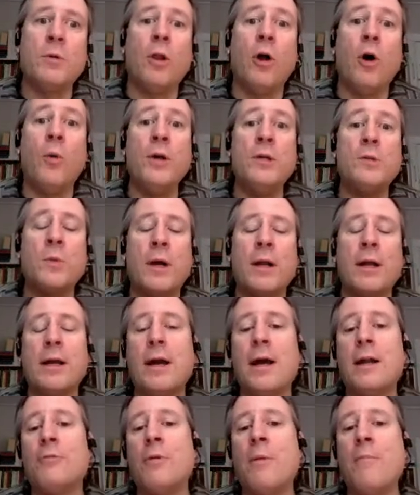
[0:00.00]
We'll always want to
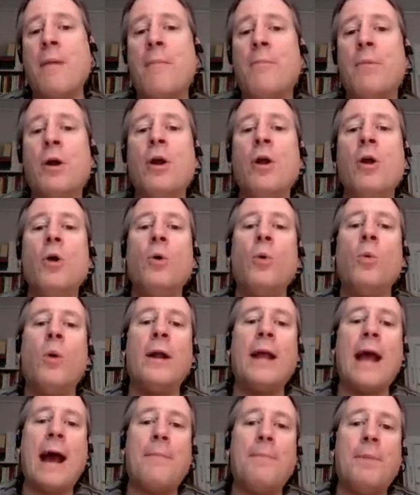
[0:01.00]
kind of remember
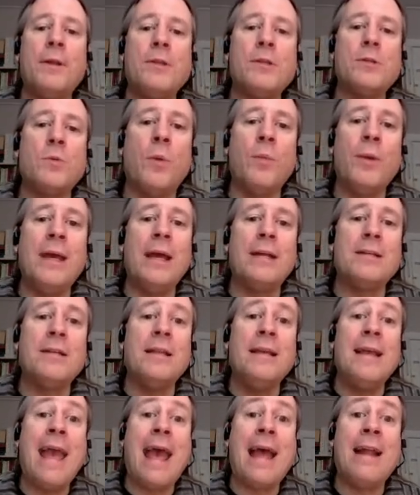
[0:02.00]
what happens when we get to
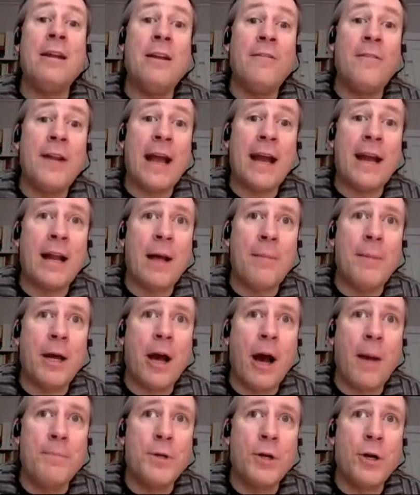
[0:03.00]
the end of an economic
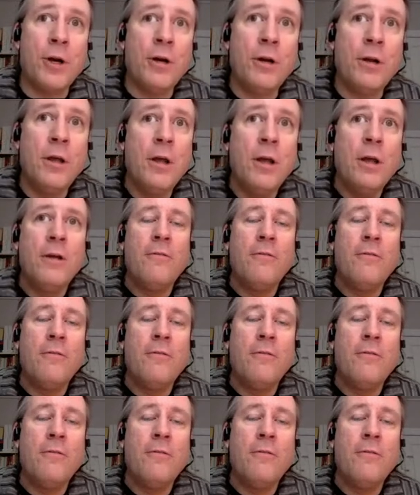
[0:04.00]
upturn,